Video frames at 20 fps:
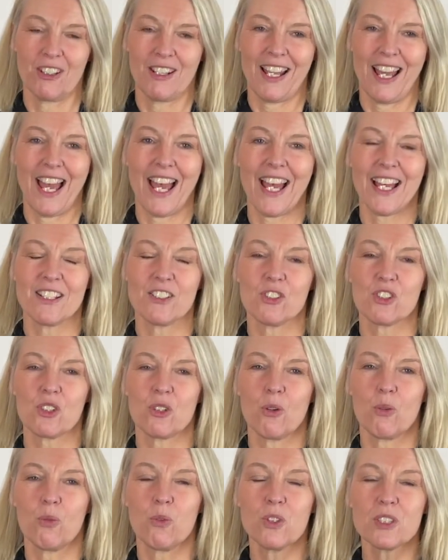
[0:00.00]
And
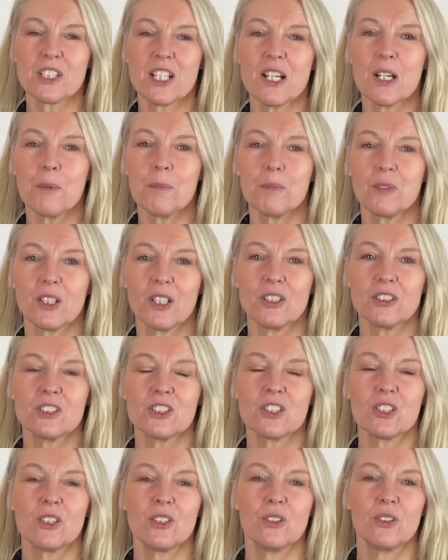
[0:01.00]
what I'm going
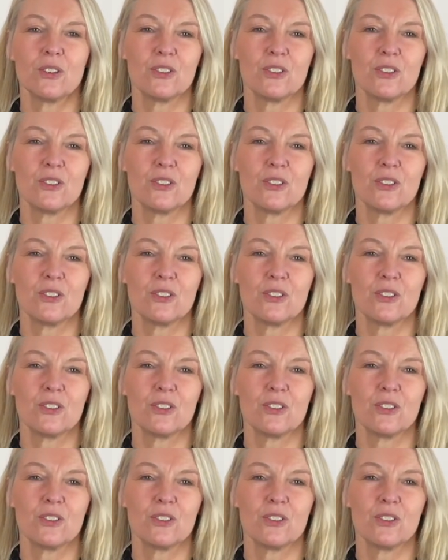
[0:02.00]
to